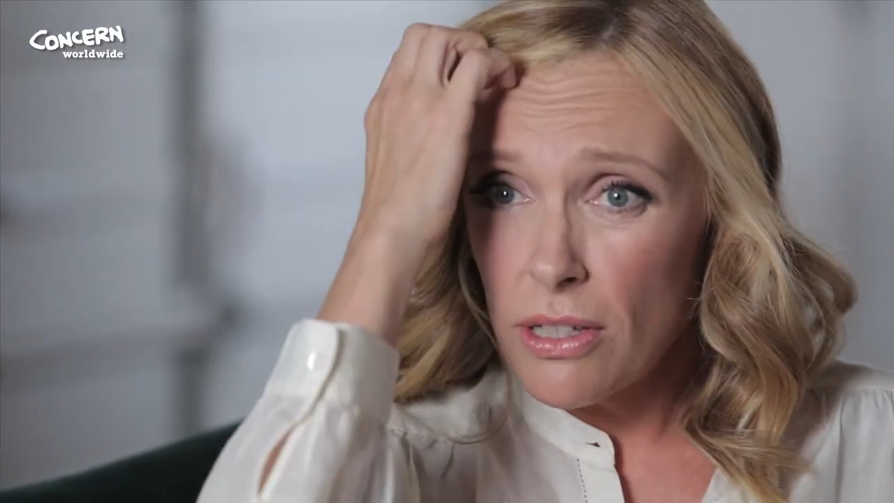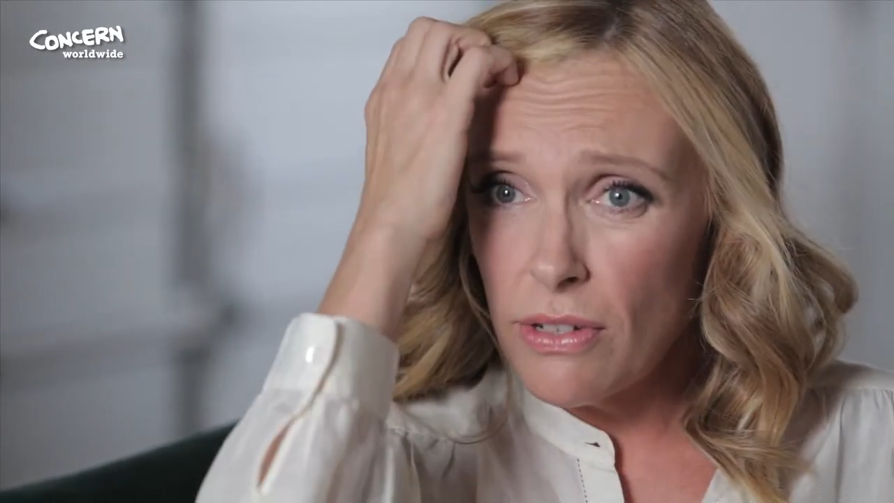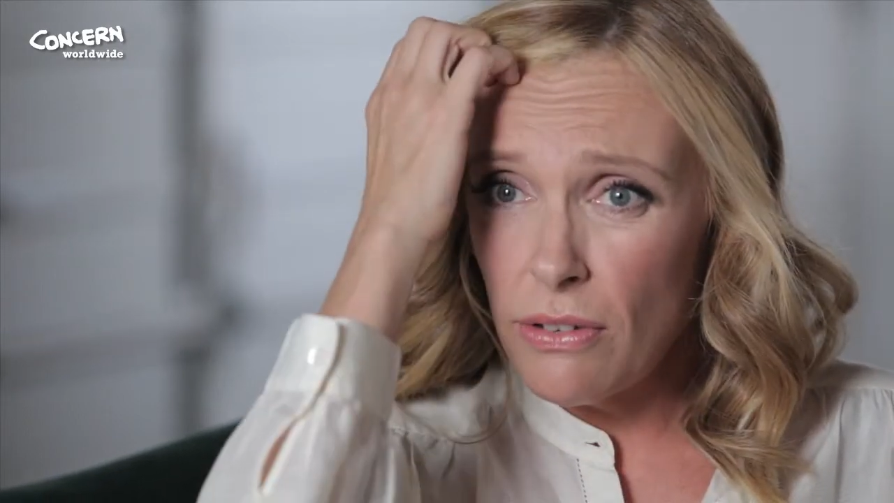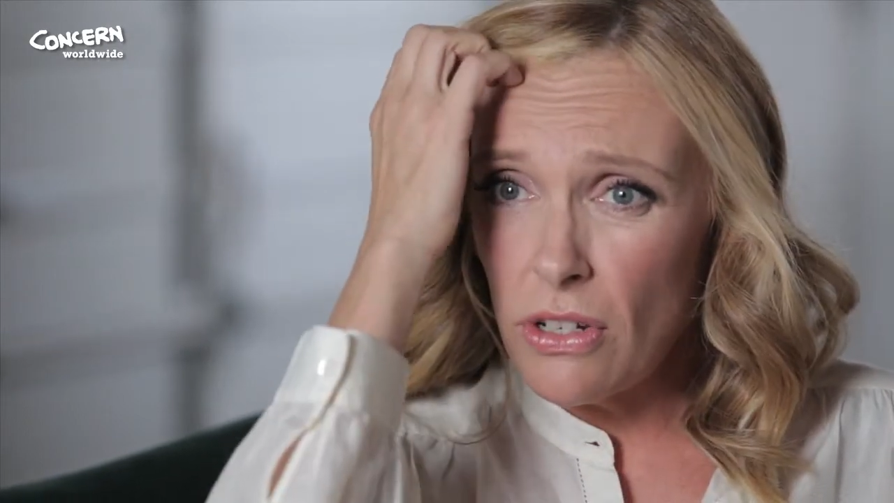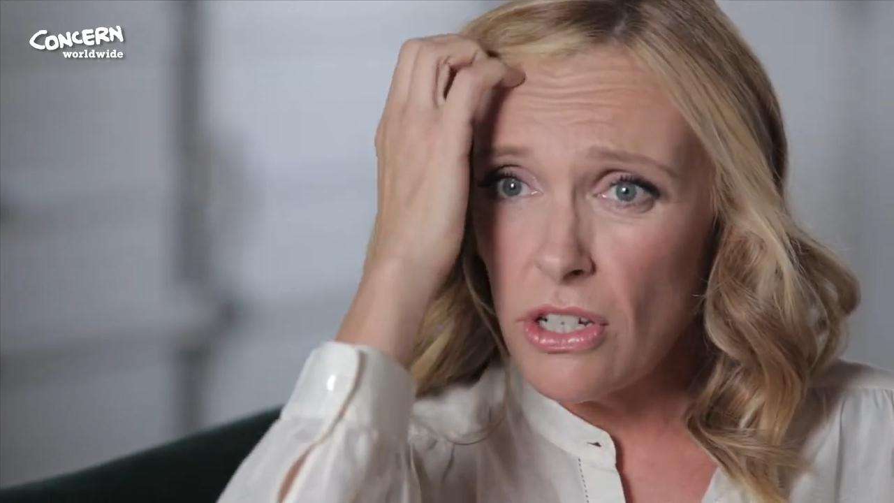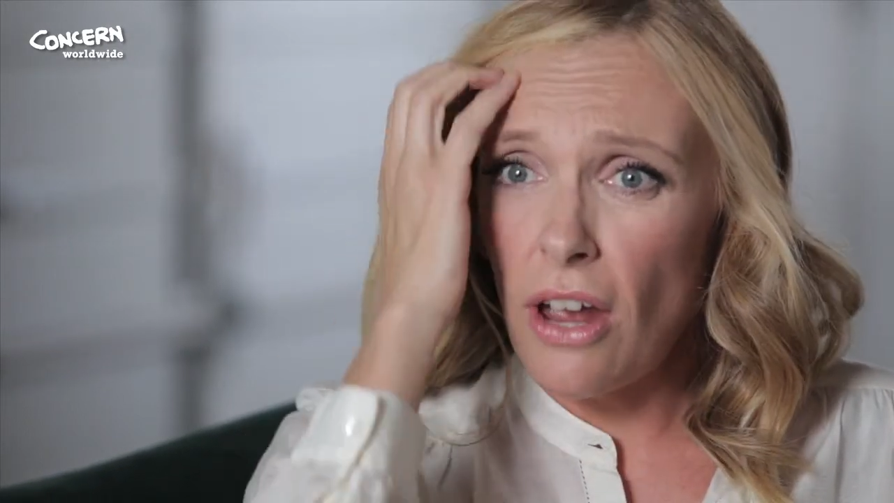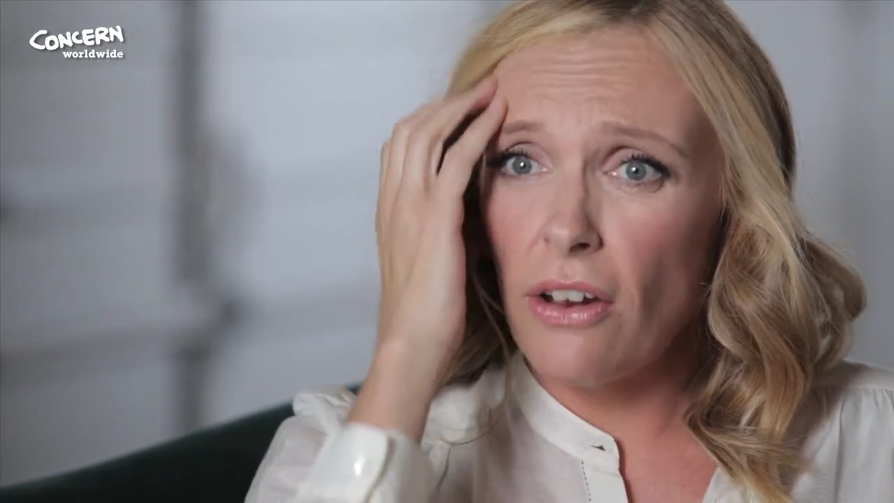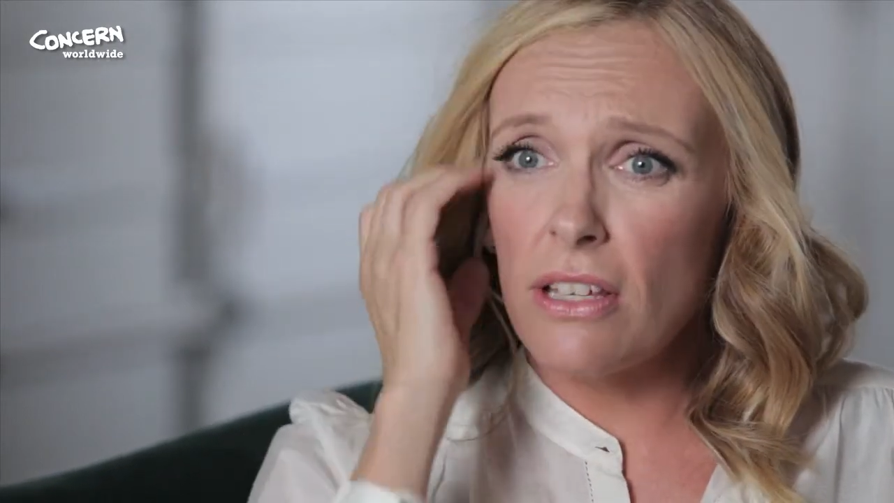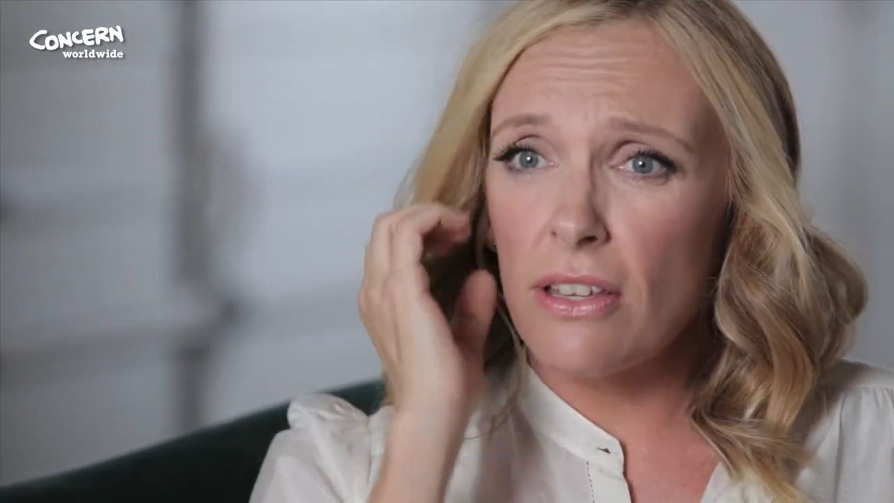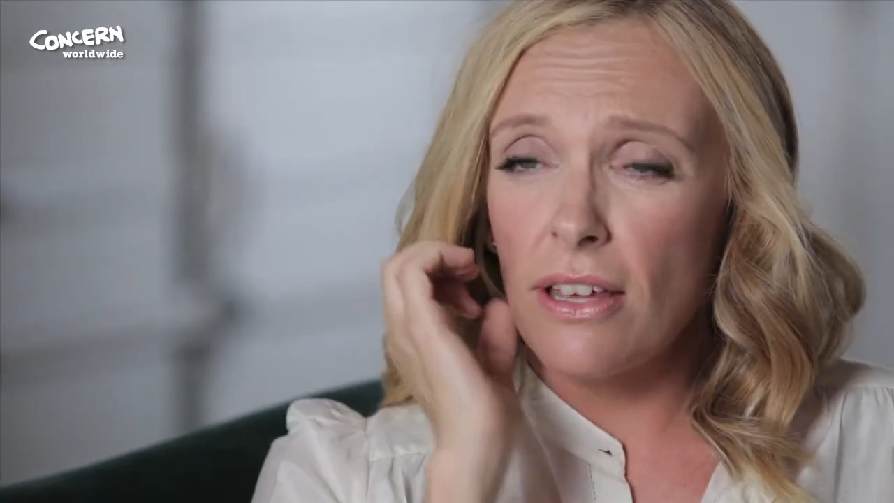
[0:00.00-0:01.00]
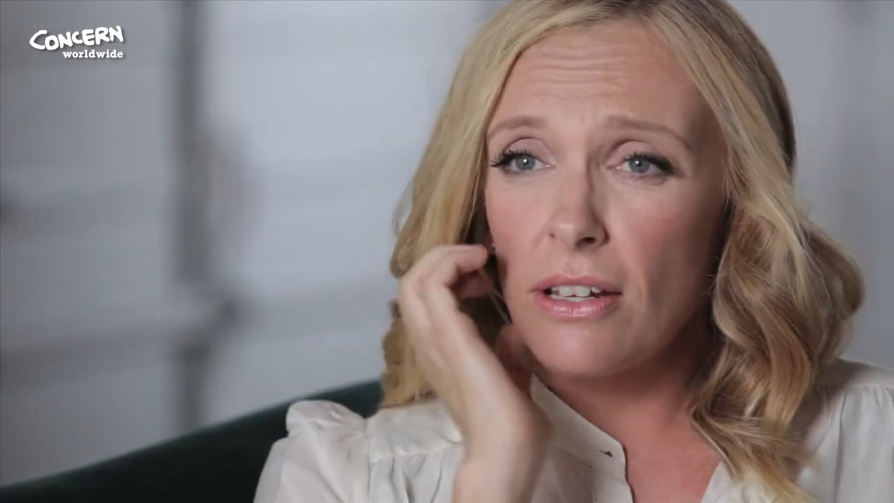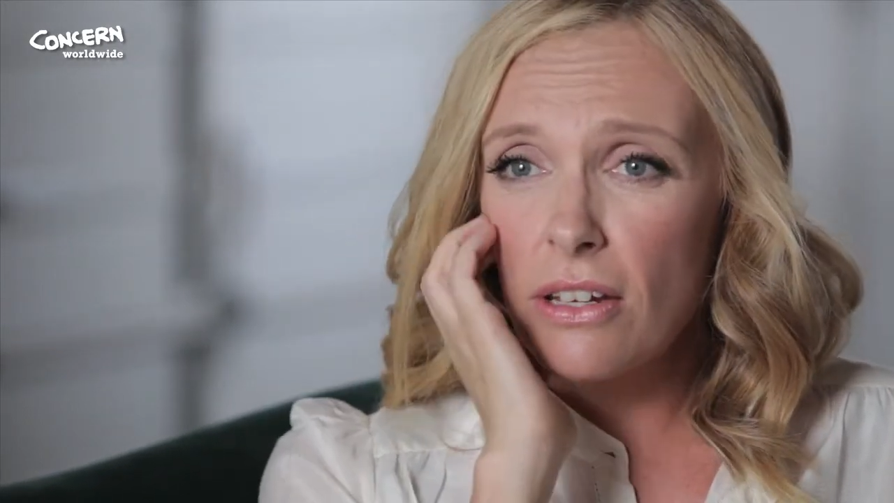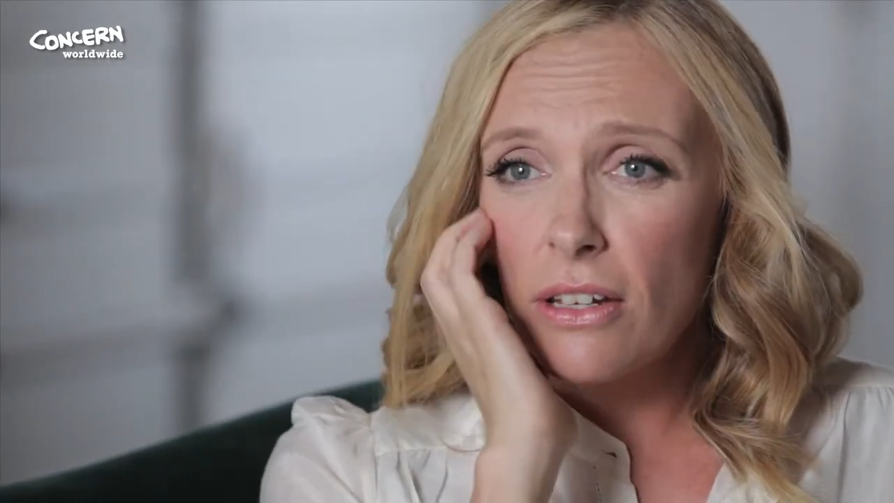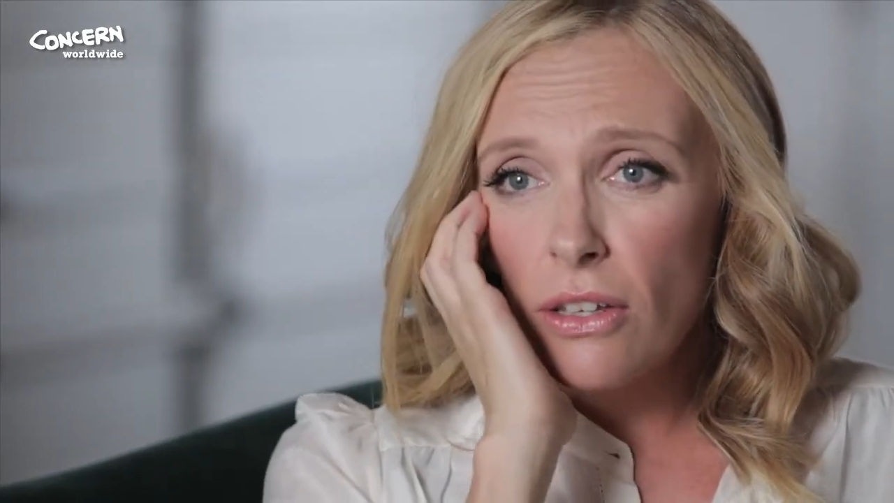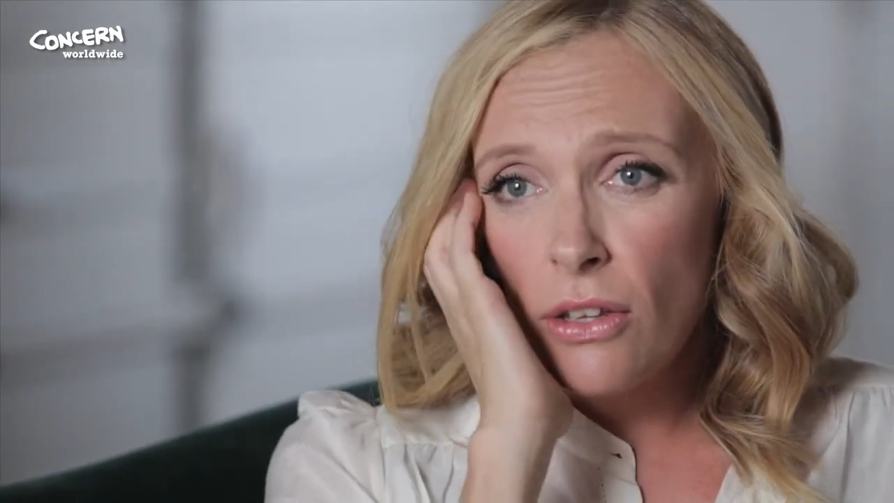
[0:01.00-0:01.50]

lots of different charities, and